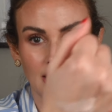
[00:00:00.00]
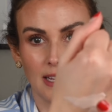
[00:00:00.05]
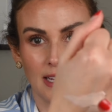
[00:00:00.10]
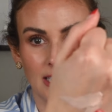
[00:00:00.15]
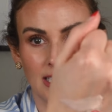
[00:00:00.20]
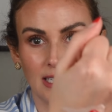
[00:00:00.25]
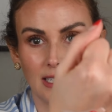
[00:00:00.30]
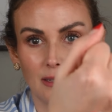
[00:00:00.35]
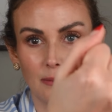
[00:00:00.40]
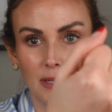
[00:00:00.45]

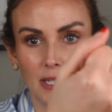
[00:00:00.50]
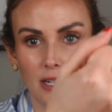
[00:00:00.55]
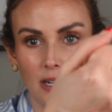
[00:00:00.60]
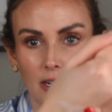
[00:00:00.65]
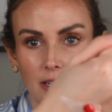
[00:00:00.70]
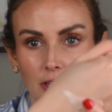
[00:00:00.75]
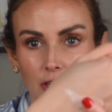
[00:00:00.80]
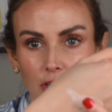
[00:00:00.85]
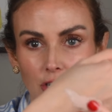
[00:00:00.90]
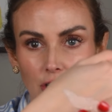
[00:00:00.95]
It's going to be
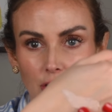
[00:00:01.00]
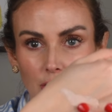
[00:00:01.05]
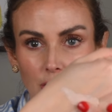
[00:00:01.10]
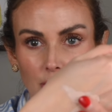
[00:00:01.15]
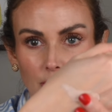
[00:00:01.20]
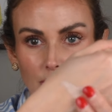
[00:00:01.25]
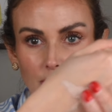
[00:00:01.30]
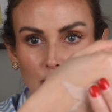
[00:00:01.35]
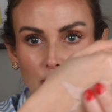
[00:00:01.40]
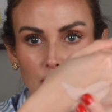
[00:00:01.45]
hard to show
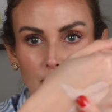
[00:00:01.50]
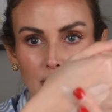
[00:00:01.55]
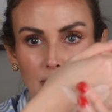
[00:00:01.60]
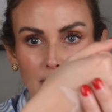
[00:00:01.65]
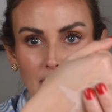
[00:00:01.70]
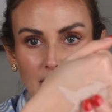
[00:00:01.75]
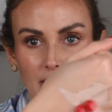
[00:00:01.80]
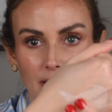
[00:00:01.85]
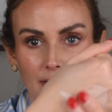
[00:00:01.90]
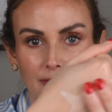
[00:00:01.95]
you. It would be
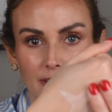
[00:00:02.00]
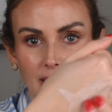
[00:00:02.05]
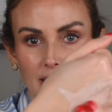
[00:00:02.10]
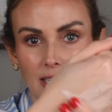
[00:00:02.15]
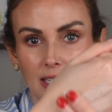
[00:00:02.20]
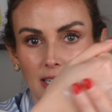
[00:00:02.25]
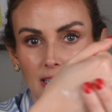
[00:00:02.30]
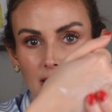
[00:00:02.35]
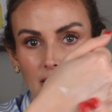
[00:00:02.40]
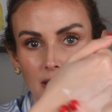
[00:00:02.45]
better if I
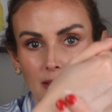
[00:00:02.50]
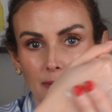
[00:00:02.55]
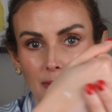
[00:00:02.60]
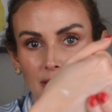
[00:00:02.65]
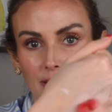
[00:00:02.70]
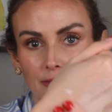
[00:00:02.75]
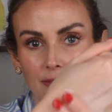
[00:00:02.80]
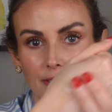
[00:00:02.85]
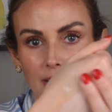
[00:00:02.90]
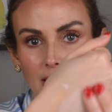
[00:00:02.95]
did it on
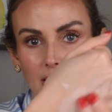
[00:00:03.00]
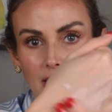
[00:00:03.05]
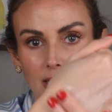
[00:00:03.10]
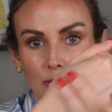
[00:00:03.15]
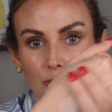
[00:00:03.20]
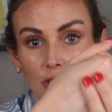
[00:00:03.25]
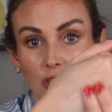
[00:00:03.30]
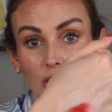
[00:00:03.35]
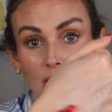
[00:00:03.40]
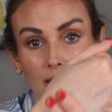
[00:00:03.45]
my face,
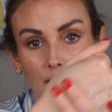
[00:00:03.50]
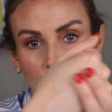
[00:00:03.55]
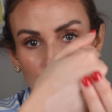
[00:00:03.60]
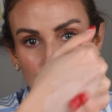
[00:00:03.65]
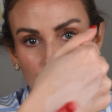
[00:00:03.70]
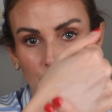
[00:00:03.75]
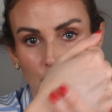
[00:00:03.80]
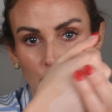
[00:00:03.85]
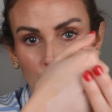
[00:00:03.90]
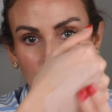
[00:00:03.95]
which
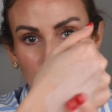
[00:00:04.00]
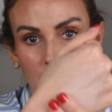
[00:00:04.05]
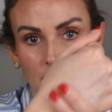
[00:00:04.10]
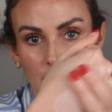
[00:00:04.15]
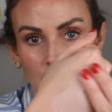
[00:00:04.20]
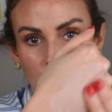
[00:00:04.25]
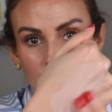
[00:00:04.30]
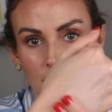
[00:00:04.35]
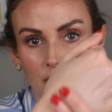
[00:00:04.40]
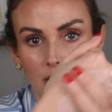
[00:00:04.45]
I'm going to
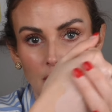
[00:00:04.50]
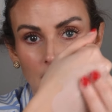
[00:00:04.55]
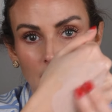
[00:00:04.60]
do.